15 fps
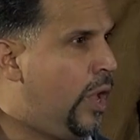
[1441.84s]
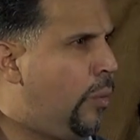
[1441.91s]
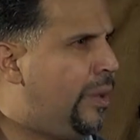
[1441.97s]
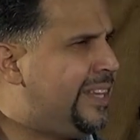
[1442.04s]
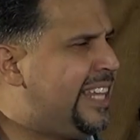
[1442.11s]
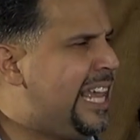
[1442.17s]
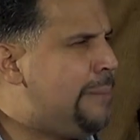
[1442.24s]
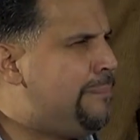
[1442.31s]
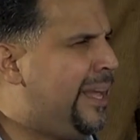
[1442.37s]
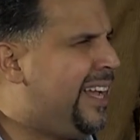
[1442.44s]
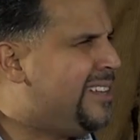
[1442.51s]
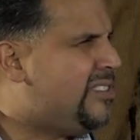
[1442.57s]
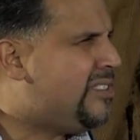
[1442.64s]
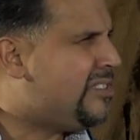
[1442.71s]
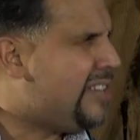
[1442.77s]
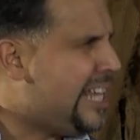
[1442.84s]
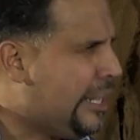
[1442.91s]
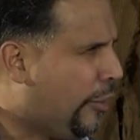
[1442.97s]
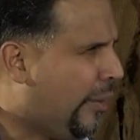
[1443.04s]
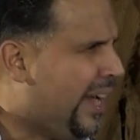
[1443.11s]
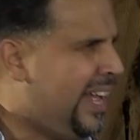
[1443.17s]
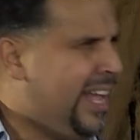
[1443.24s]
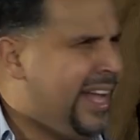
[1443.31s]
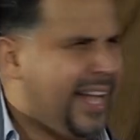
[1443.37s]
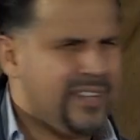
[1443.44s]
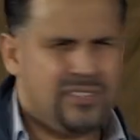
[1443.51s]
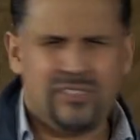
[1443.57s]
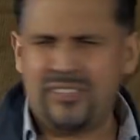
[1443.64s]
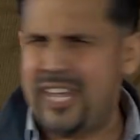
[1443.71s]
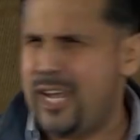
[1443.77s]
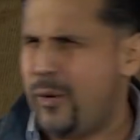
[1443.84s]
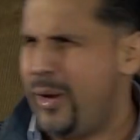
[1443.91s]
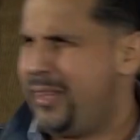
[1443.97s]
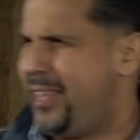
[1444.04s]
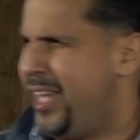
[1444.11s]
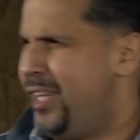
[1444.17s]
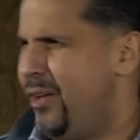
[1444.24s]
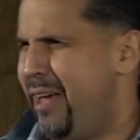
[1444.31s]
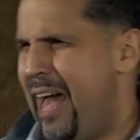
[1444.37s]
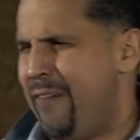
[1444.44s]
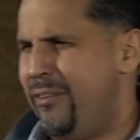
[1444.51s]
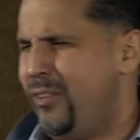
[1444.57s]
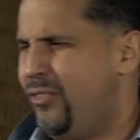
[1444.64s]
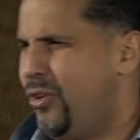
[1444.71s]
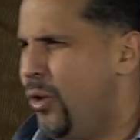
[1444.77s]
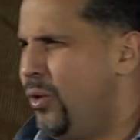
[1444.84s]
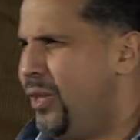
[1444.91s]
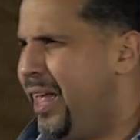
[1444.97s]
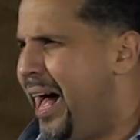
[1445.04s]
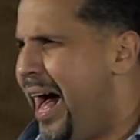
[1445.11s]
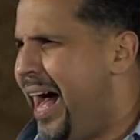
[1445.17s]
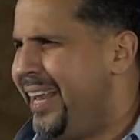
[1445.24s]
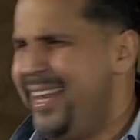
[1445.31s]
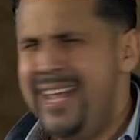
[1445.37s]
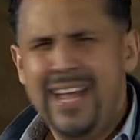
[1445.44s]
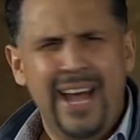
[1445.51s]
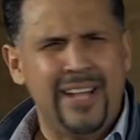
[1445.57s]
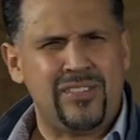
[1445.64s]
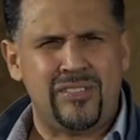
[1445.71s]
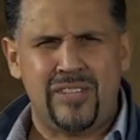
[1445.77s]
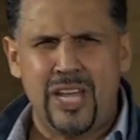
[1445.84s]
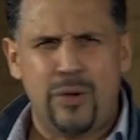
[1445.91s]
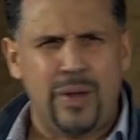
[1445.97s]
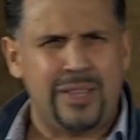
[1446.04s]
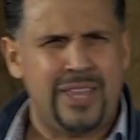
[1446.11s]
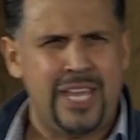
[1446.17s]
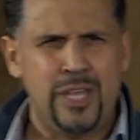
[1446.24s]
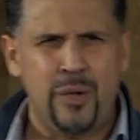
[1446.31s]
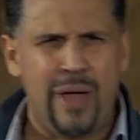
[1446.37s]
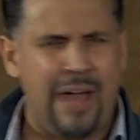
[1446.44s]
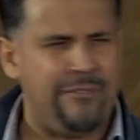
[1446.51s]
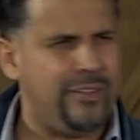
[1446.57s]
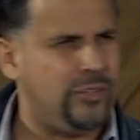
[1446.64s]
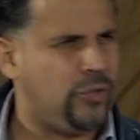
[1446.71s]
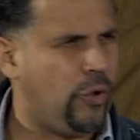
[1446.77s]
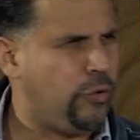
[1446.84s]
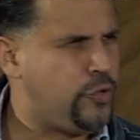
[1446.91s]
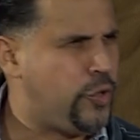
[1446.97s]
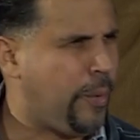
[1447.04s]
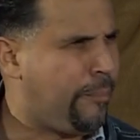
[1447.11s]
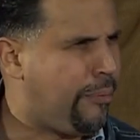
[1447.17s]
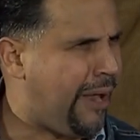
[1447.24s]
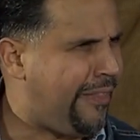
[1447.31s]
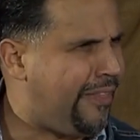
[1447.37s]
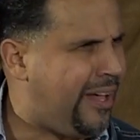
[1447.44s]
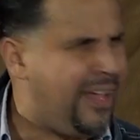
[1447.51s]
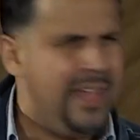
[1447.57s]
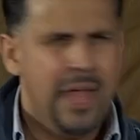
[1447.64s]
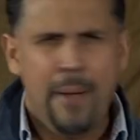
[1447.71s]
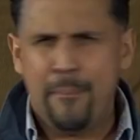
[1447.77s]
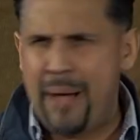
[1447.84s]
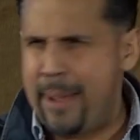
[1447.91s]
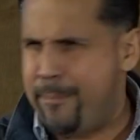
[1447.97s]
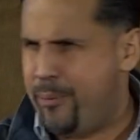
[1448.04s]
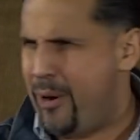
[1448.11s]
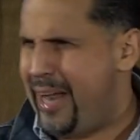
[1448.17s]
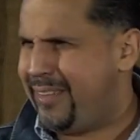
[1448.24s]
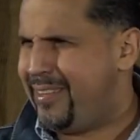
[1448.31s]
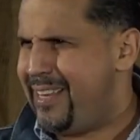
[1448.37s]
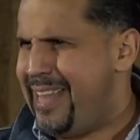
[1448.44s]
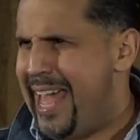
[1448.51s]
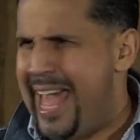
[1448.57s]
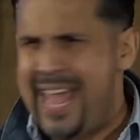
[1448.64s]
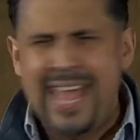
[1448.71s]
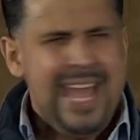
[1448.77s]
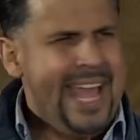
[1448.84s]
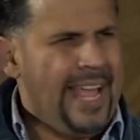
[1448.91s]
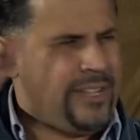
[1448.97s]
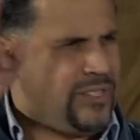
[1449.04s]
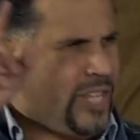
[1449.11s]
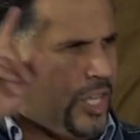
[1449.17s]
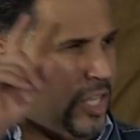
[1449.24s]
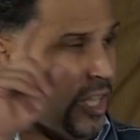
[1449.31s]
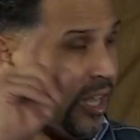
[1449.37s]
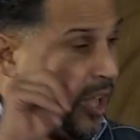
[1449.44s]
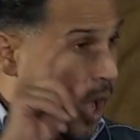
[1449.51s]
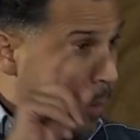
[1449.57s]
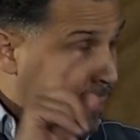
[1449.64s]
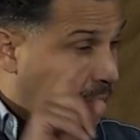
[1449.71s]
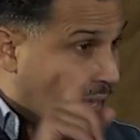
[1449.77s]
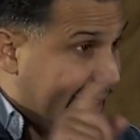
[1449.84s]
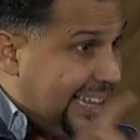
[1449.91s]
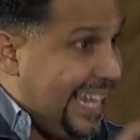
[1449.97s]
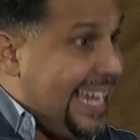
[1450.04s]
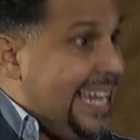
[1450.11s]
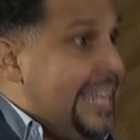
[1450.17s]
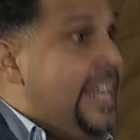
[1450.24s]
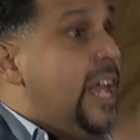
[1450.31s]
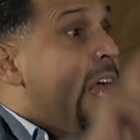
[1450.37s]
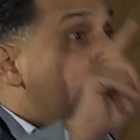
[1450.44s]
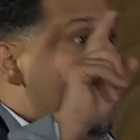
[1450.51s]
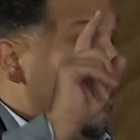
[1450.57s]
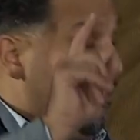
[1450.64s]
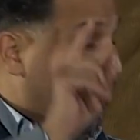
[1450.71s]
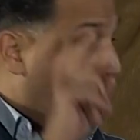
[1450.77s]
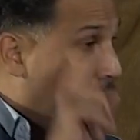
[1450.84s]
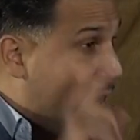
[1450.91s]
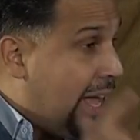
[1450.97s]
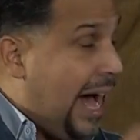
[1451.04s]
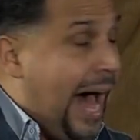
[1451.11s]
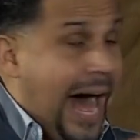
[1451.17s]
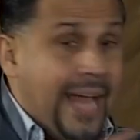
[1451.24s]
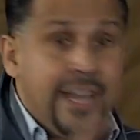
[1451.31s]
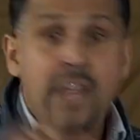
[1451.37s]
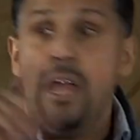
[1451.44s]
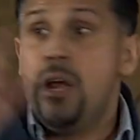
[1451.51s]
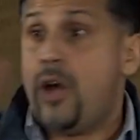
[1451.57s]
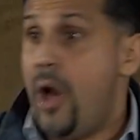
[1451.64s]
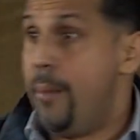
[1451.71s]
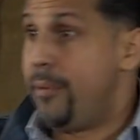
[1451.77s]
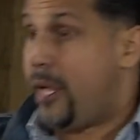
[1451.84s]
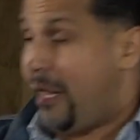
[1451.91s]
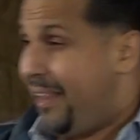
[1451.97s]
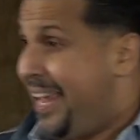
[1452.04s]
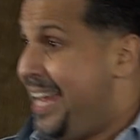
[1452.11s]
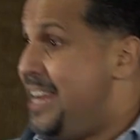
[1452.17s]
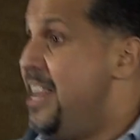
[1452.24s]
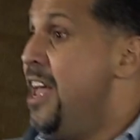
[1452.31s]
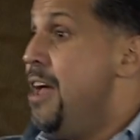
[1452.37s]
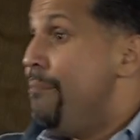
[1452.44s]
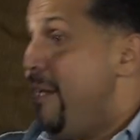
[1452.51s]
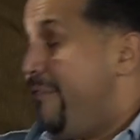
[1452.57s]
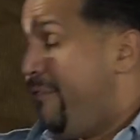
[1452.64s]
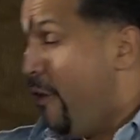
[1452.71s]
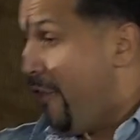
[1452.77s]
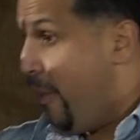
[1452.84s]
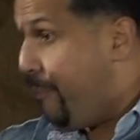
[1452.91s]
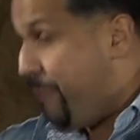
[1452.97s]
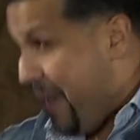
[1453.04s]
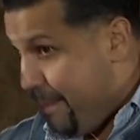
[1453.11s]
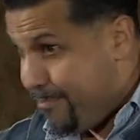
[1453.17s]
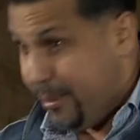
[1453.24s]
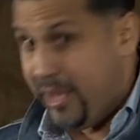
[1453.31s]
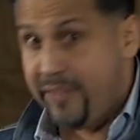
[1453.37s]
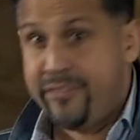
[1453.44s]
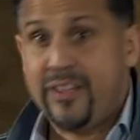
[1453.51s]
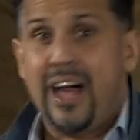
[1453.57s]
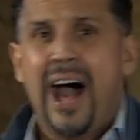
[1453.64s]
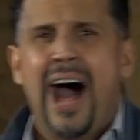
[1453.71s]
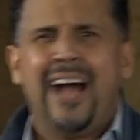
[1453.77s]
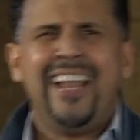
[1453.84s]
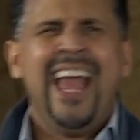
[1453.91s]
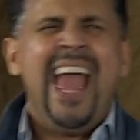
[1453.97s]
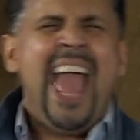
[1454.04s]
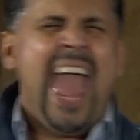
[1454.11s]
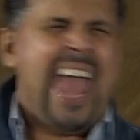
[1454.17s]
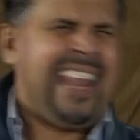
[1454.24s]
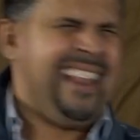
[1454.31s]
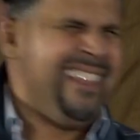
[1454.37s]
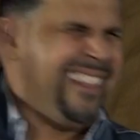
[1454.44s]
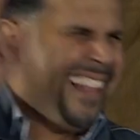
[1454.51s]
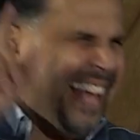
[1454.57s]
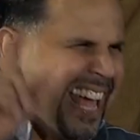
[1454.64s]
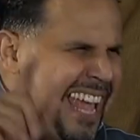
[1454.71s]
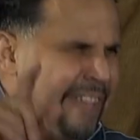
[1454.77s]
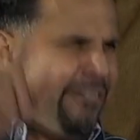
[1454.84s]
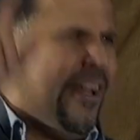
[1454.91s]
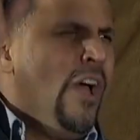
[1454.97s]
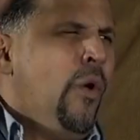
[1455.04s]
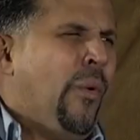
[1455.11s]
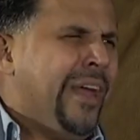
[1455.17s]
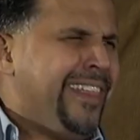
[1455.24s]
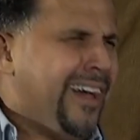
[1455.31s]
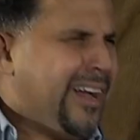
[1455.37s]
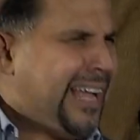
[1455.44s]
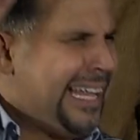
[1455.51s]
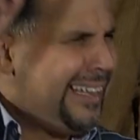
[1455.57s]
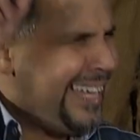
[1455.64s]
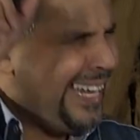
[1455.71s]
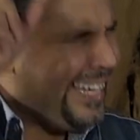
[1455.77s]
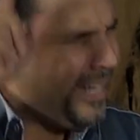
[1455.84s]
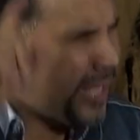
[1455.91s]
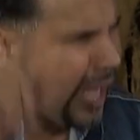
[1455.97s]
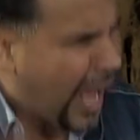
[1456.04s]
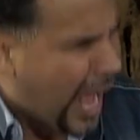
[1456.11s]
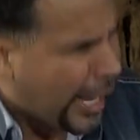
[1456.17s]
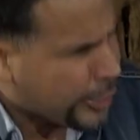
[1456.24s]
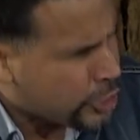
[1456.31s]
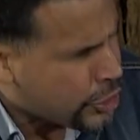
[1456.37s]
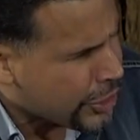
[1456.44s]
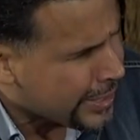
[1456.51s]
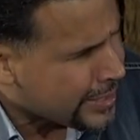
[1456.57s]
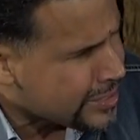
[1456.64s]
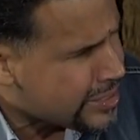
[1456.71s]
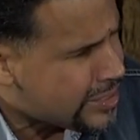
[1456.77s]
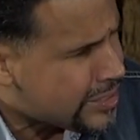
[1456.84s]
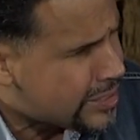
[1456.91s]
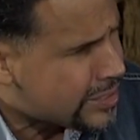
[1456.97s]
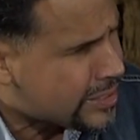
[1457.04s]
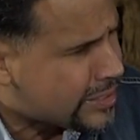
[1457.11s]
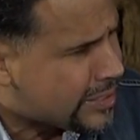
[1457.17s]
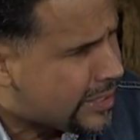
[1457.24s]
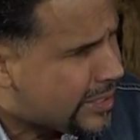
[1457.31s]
when keeping a secret, a secret that you haven't told God, a secret that you haven't told your brother. My prayer today is that you come clean before God, come clean before the people of God, and leave with a clean conscience.